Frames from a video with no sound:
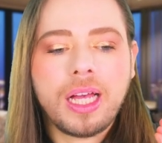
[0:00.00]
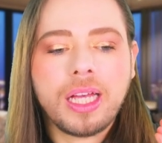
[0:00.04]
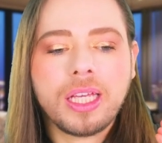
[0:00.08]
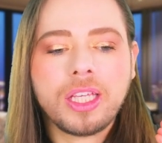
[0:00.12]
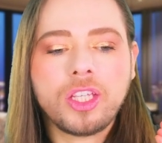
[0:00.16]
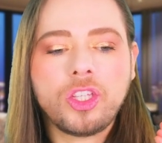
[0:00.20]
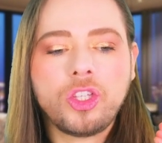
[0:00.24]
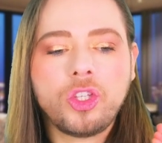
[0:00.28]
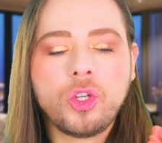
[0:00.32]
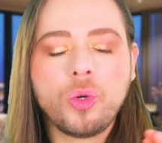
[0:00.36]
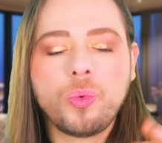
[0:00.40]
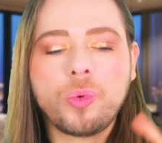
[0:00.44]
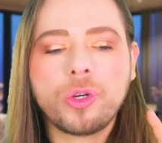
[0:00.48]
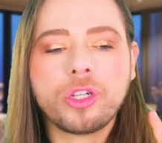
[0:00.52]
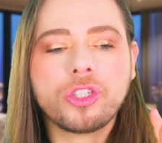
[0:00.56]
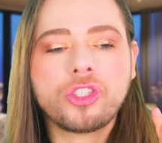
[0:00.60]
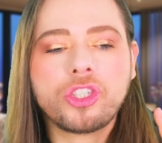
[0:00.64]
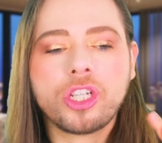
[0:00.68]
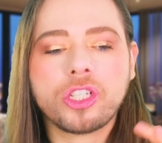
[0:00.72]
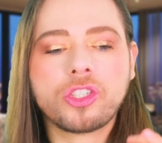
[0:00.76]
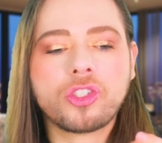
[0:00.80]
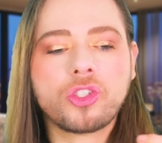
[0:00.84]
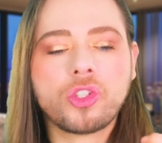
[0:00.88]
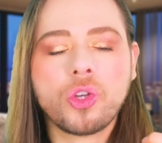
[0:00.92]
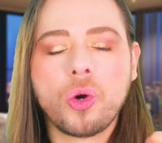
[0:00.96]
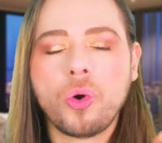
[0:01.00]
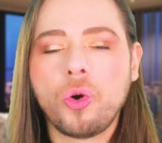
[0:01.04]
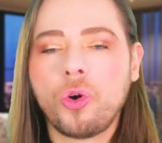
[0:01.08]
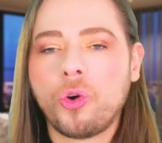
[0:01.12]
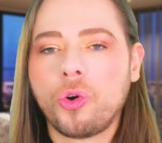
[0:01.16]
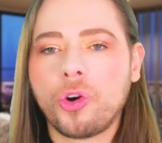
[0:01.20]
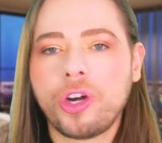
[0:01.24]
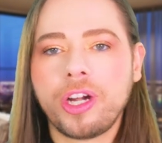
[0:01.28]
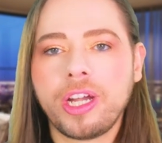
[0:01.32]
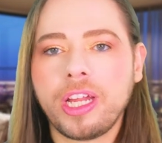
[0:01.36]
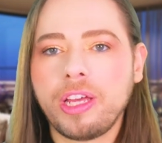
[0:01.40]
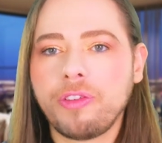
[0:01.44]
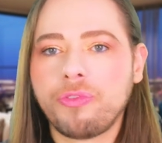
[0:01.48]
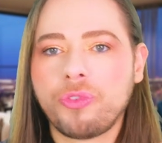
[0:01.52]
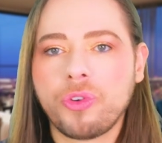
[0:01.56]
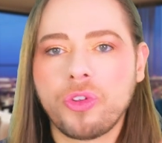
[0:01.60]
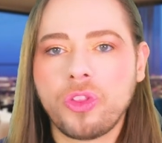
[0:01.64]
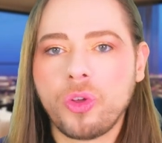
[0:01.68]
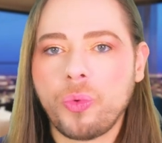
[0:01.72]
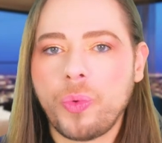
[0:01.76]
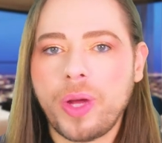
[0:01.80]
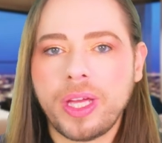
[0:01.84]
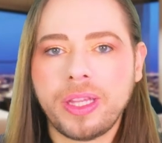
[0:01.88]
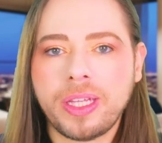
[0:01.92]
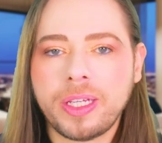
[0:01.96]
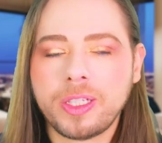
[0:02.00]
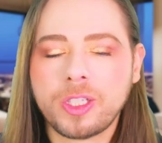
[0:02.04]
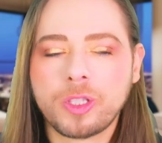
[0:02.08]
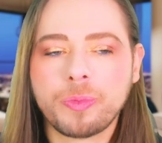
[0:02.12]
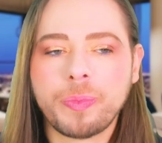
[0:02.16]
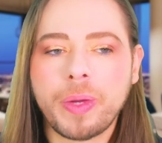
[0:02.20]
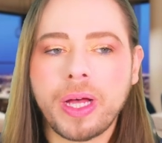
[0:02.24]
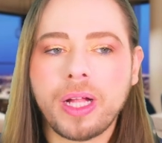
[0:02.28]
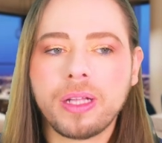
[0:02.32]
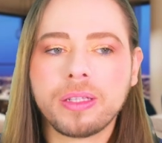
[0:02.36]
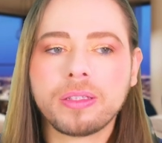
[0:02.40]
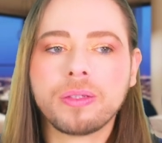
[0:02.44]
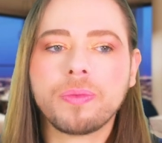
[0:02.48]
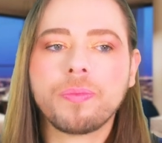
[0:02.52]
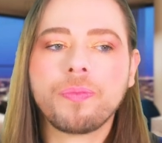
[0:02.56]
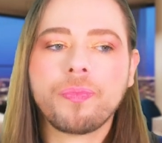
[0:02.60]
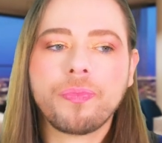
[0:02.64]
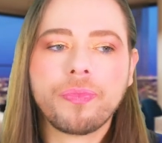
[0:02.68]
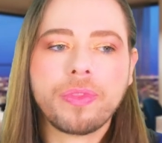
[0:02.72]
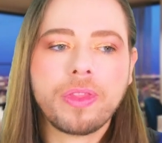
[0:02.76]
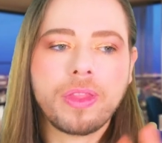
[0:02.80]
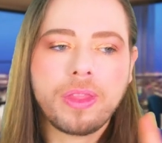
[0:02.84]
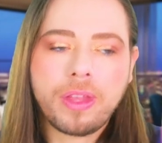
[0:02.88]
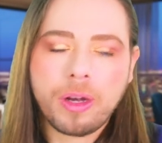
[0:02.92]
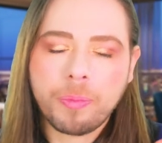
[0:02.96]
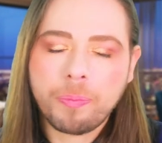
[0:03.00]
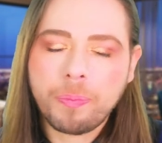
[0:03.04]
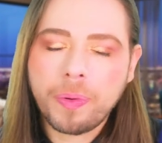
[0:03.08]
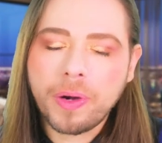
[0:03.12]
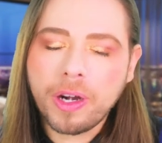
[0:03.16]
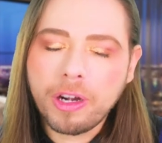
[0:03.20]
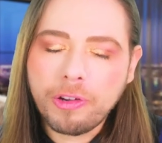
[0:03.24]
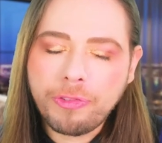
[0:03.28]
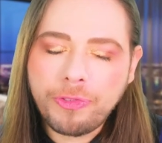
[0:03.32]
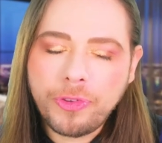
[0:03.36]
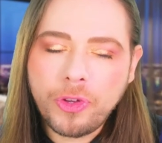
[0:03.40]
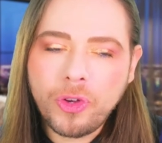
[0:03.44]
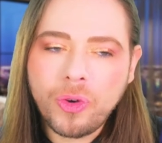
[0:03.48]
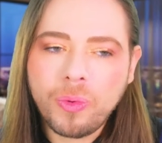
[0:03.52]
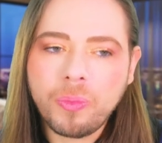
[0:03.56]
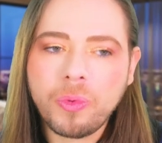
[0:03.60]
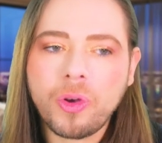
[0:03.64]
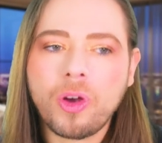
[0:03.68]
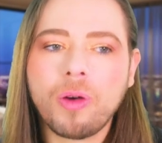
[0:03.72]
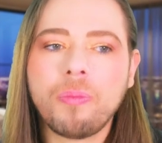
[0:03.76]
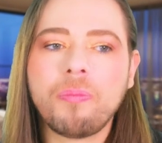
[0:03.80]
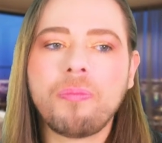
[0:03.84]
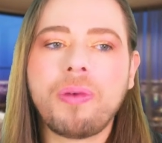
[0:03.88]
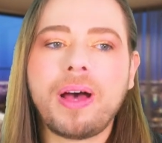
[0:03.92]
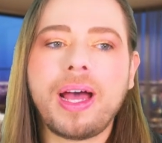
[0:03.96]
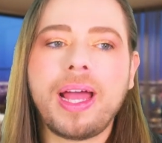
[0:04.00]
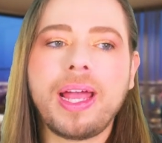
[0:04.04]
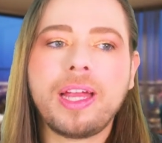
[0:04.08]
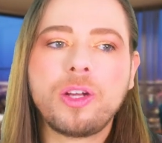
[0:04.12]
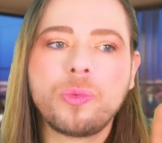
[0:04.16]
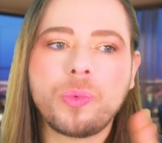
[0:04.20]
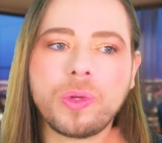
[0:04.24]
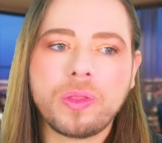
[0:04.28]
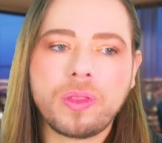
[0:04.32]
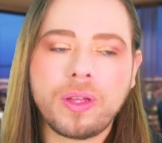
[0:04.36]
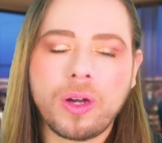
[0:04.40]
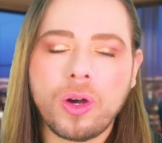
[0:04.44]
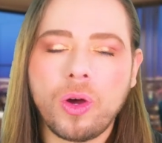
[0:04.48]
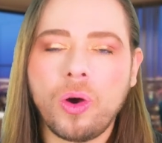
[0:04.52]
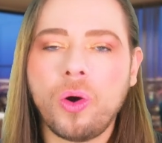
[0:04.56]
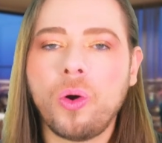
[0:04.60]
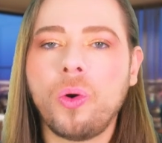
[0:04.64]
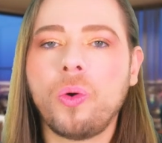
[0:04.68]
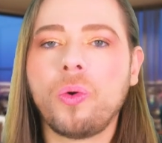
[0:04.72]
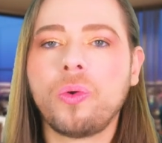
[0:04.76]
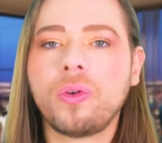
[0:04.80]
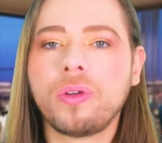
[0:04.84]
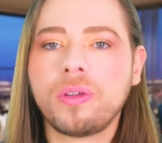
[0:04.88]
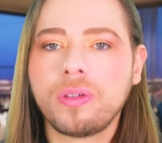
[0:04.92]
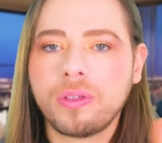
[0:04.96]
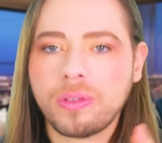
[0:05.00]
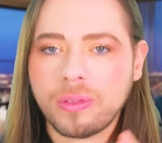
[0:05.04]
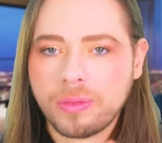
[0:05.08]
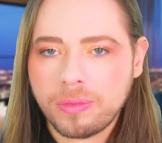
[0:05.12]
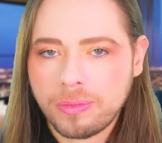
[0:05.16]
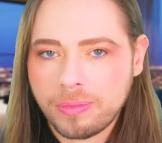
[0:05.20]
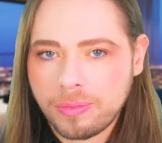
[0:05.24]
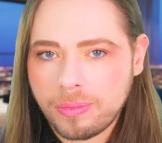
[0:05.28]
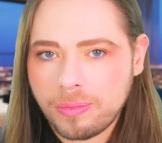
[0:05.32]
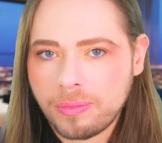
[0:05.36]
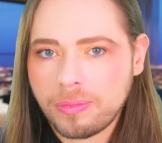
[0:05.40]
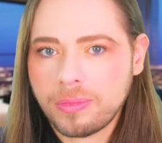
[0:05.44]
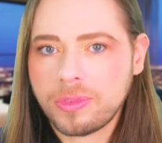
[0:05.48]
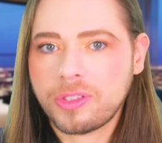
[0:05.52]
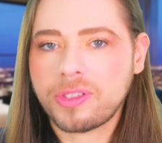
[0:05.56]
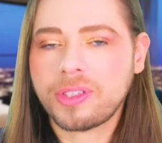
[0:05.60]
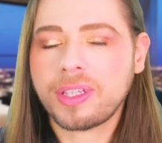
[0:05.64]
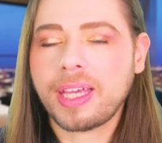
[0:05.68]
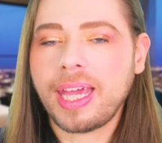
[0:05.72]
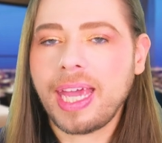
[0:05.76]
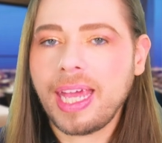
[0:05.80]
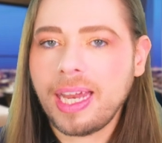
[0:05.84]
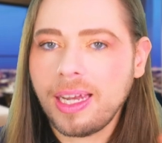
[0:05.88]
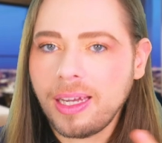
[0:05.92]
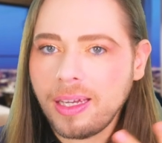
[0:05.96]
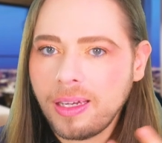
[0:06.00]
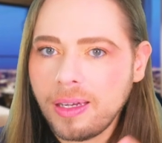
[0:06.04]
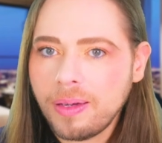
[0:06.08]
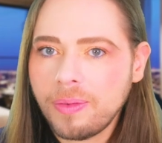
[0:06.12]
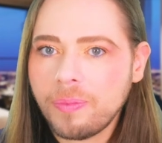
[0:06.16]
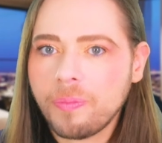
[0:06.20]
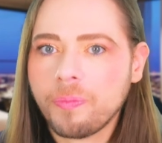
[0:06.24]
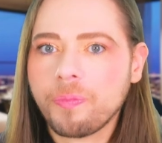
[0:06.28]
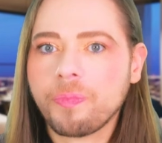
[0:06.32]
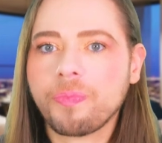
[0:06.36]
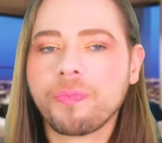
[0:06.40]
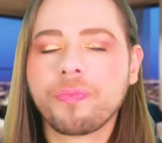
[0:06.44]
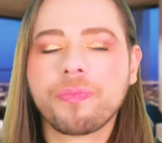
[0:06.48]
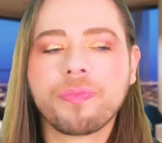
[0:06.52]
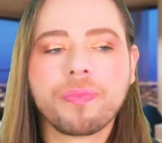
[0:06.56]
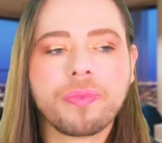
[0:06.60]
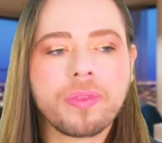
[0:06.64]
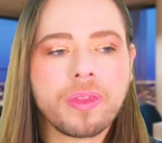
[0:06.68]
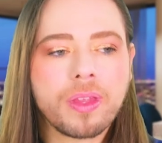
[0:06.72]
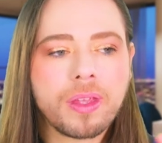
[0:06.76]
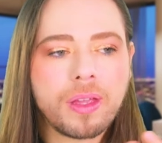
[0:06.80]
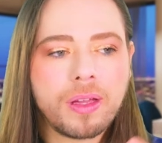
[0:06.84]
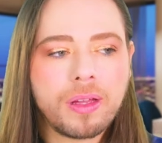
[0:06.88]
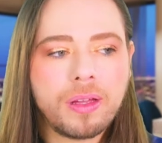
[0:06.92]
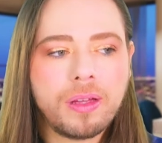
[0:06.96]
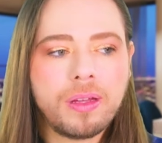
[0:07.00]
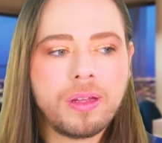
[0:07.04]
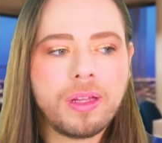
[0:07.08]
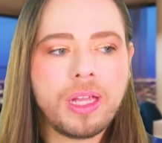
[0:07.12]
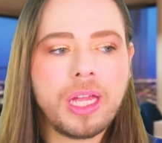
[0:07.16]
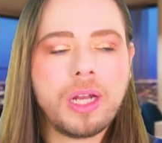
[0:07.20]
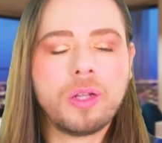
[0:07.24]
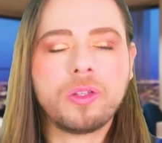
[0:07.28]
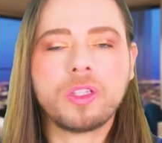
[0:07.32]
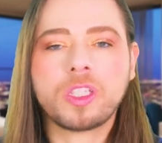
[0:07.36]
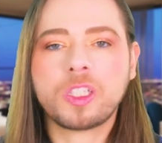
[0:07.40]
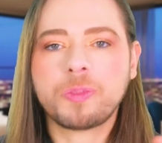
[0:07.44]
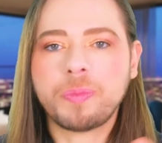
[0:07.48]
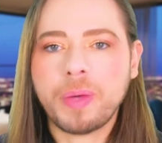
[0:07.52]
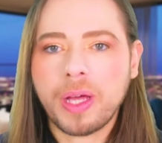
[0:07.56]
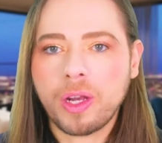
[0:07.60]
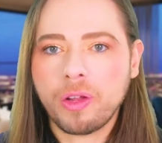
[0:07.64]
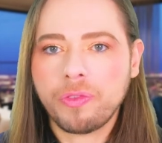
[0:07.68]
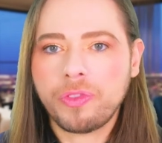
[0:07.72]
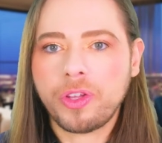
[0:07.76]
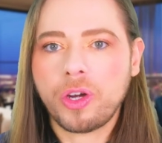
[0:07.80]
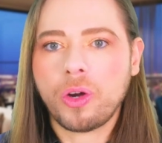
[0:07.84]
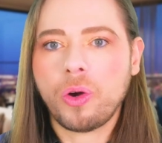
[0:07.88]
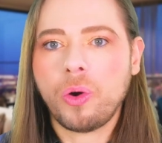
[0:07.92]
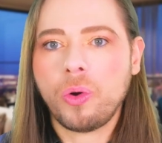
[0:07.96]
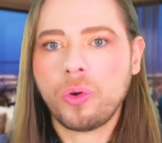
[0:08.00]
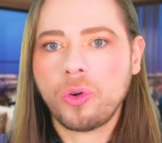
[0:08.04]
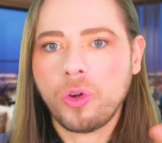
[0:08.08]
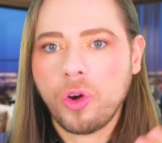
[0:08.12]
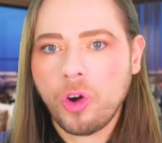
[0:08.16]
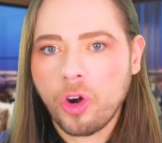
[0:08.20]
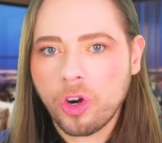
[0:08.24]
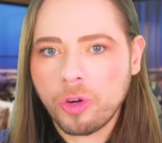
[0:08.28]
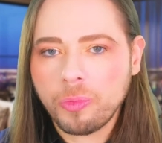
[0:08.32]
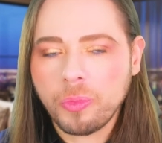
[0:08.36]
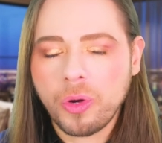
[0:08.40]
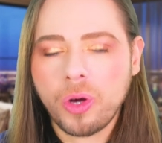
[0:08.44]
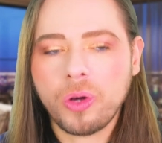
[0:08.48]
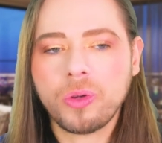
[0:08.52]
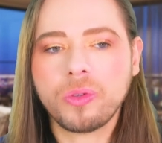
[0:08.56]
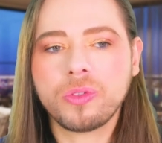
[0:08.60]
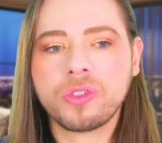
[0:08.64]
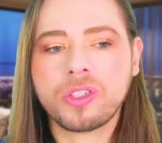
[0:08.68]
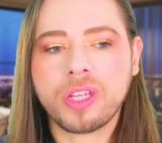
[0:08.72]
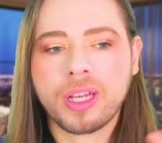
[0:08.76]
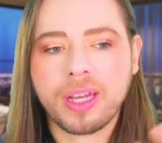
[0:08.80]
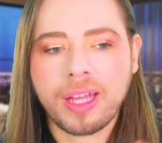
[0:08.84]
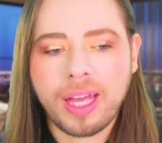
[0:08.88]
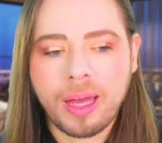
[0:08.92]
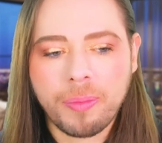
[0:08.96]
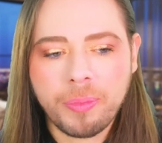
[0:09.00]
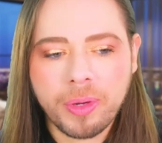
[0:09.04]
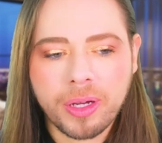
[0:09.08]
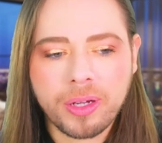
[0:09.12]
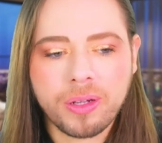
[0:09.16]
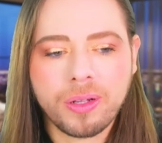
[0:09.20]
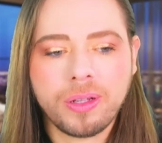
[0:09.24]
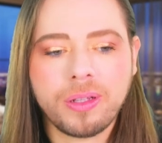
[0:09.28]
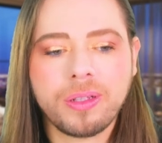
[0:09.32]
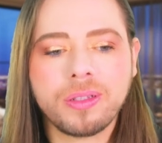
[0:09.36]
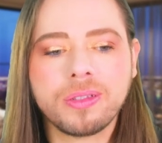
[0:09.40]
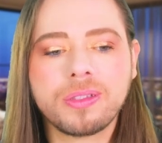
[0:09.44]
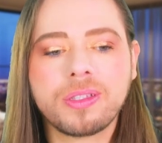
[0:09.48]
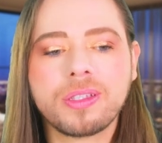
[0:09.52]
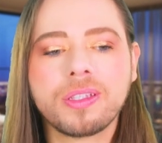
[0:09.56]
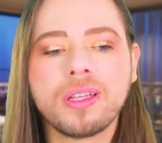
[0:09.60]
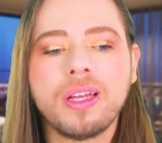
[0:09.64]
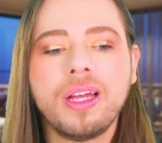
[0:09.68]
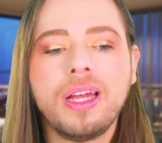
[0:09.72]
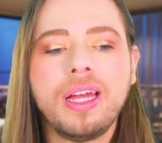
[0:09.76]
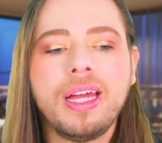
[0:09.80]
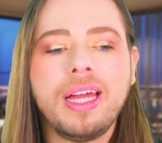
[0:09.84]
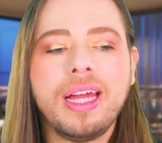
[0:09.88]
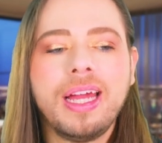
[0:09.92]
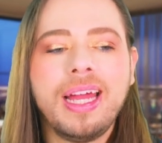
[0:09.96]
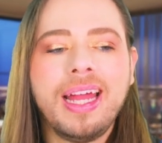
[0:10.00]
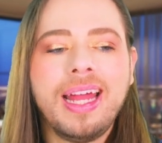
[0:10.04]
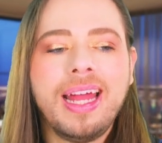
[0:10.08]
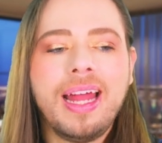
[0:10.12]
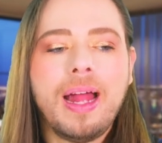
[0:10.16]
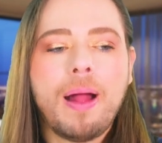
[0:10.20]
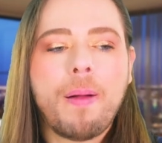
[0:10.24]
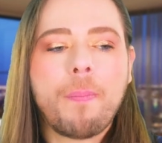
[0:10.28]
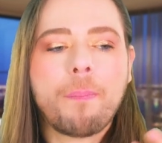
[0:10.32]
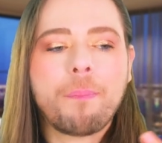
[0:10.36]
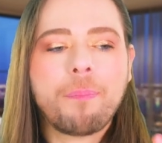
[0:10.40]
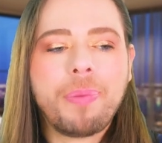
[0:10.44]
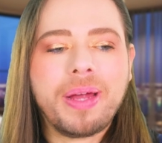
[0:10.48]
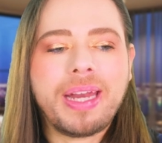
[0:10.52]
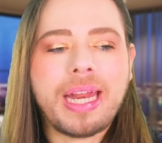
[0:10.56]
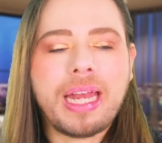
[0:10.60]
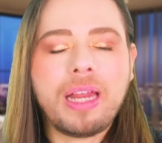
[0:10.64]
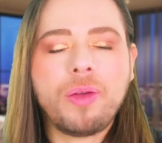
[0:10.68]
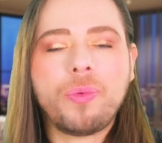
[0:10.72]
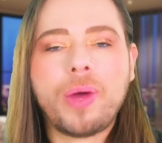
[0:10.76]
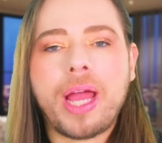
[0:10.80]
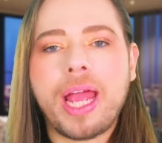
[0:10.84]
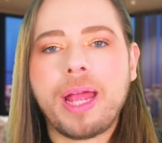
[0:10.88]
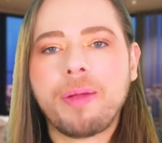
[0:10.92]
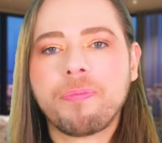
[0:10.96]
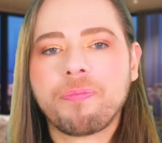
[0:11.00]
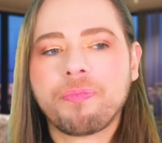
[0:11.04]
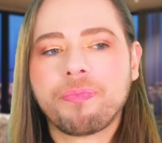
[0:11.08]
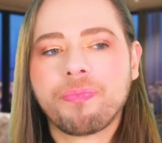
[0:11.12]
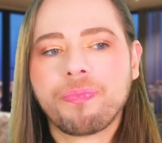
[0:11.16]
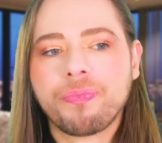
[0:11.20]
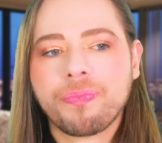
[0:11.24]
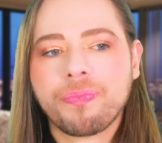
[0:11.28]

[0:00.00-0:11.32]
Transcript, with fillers: you were just so horny for the way they smelled. Their perfume combined with their own skin, you know, the smell of their own hormones and chemicals. But anyway,